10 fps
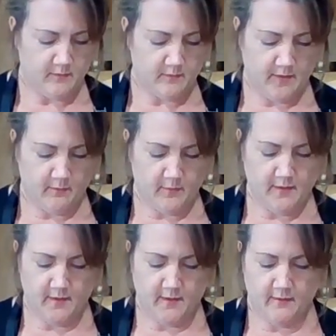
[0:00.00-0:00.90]
so that
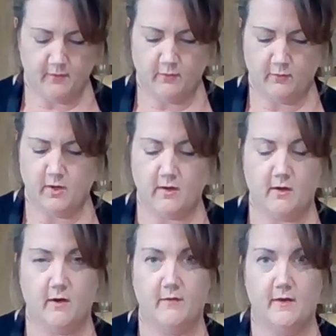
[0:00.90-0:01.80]
way you don't knock
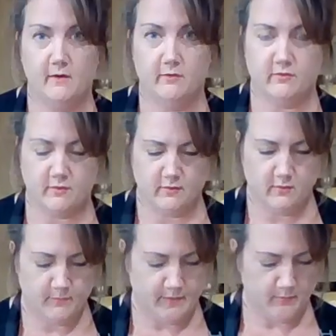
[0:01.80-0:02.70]
it off. I need just a
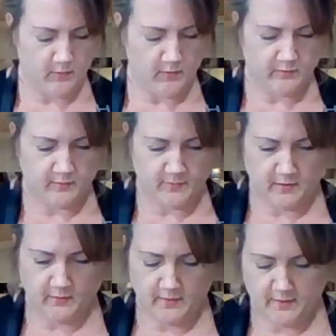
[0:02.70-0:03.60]
little bit more, so I'm
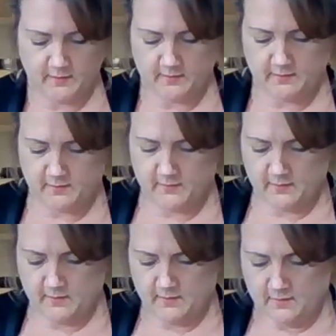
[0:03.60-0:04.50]
gonna go ahead and
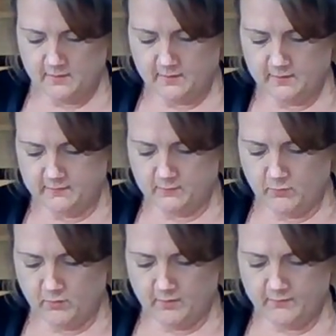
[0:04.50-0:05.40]
cut some
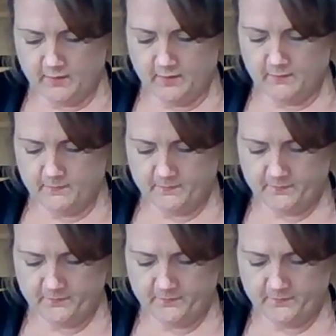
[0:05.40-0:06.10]
more over there.